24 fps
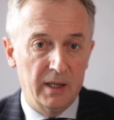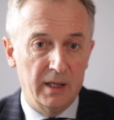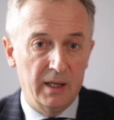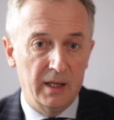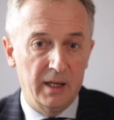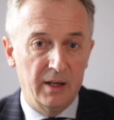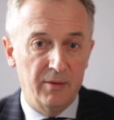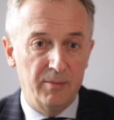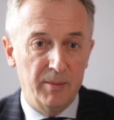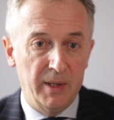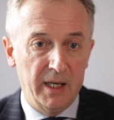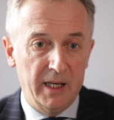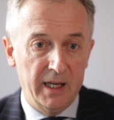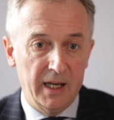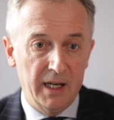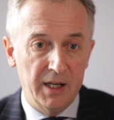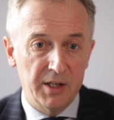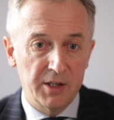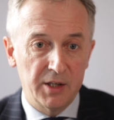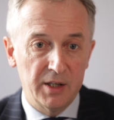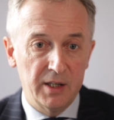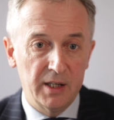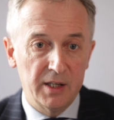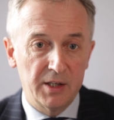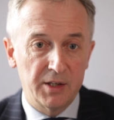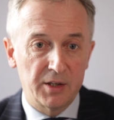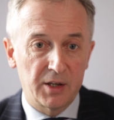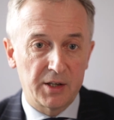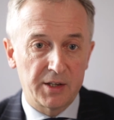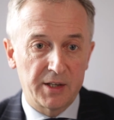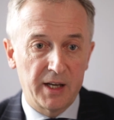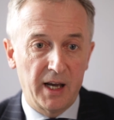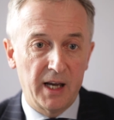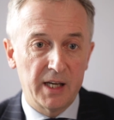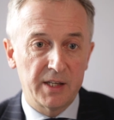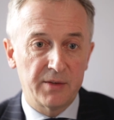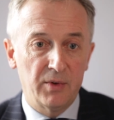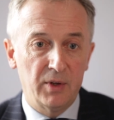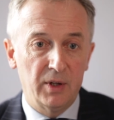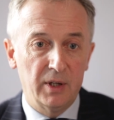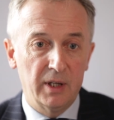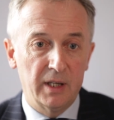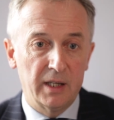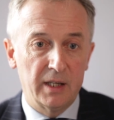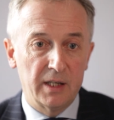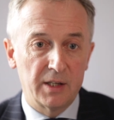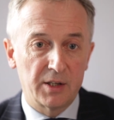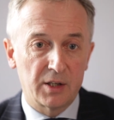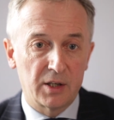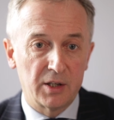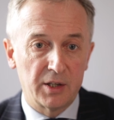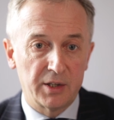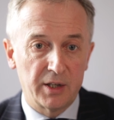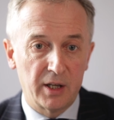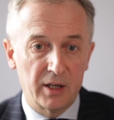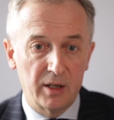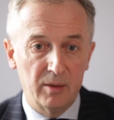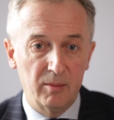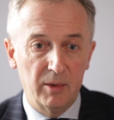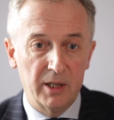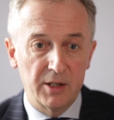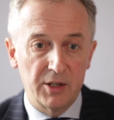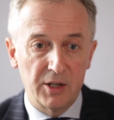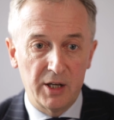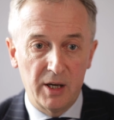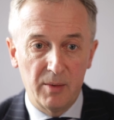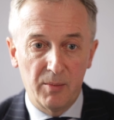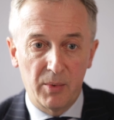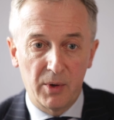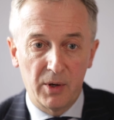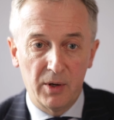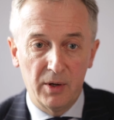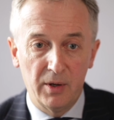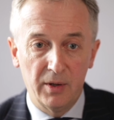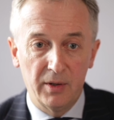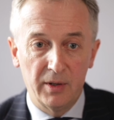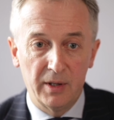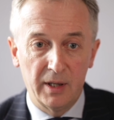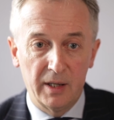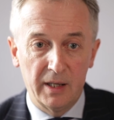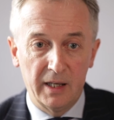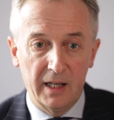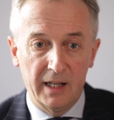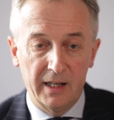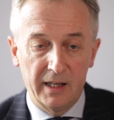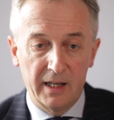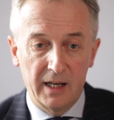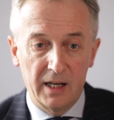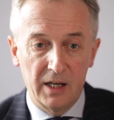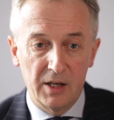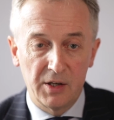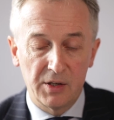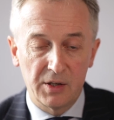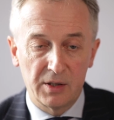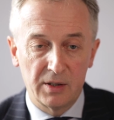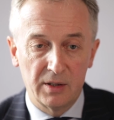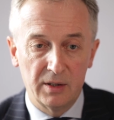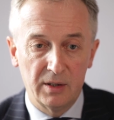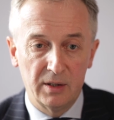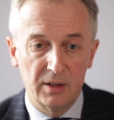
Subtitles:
If mediation is successful, it is considerably cheaper than litigation.